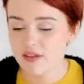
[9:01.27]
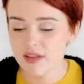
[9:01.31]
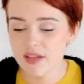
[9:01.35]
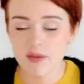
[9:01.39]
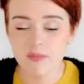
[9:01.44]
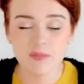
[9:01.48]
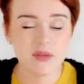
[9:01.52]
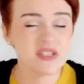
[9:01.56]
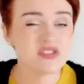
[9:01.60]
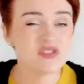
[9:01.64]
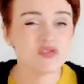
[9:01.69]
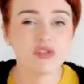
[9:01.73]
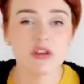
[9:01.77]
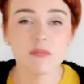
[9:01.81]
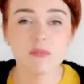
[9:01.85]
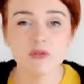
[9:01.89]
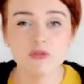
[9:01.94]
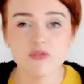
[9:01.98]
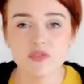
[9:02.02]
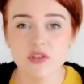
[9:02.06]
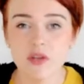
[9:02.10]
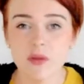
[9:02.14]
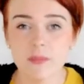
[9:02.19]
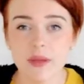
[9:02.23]
It can be
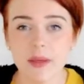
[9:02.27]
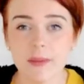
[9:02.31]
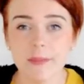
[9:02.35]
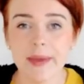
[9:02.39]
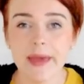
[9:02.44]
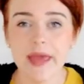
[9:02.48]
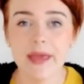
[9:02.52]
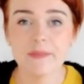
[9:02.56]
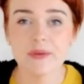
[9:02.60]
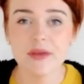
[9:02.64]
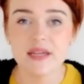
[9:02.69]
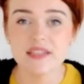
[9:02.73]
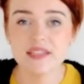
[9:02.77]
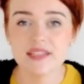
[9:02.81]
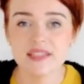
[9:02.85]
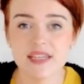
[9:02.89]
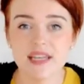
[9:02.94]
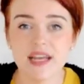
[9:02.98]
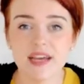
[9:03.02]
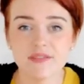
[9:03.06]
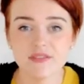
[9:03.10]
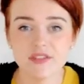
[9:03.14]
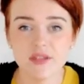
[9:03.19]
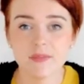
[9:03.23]
scribbles on a bit of paper. It doesn't
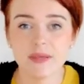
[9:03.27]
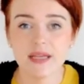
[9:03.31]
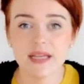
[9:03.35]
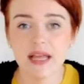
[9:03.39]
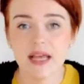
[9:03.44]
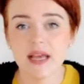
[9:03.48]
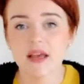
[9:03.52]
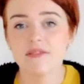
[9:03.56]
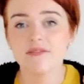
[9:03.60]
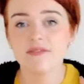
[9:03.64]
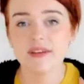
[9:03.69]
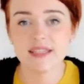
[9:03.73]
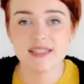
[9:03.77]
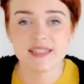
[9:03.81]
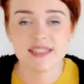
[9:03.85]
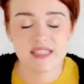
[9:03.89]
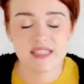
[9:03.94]
have to be like a fancy